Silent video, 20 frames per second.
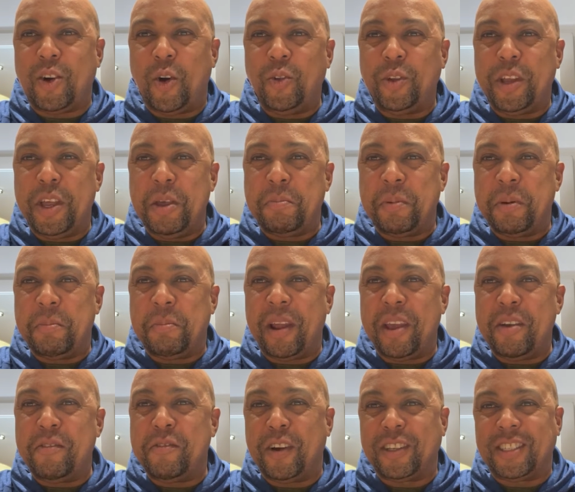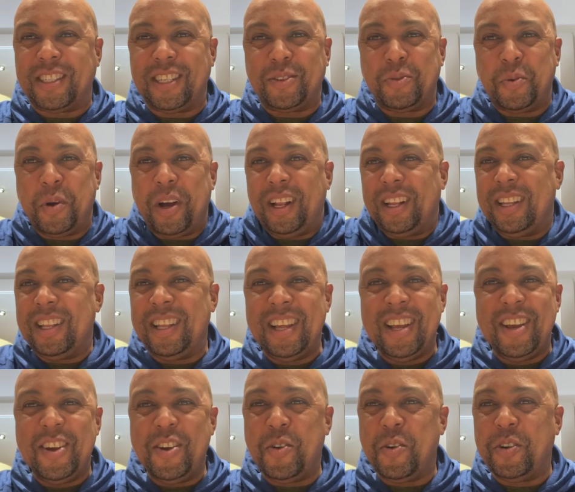goalkeeper playing for us as well,
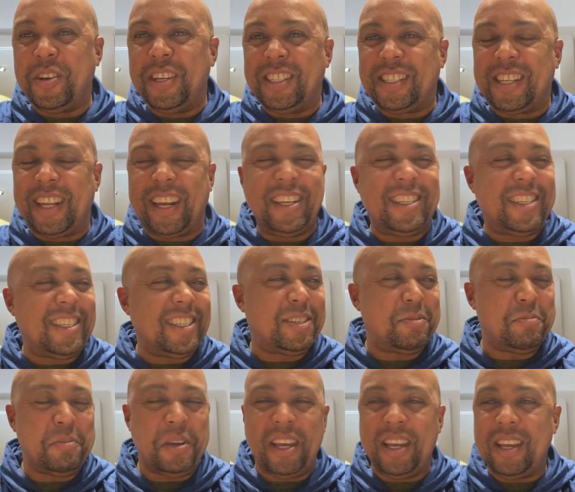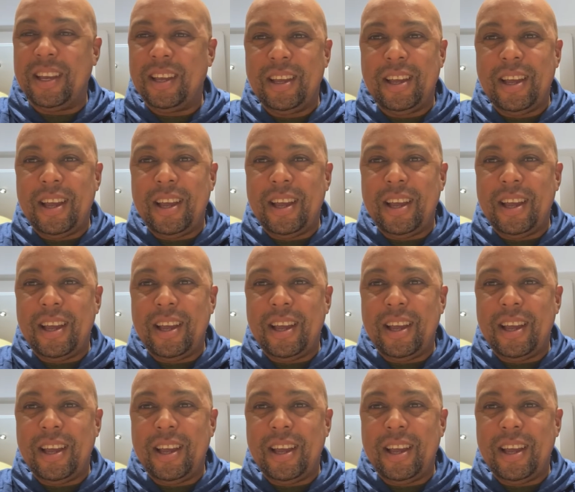goodness gracious me,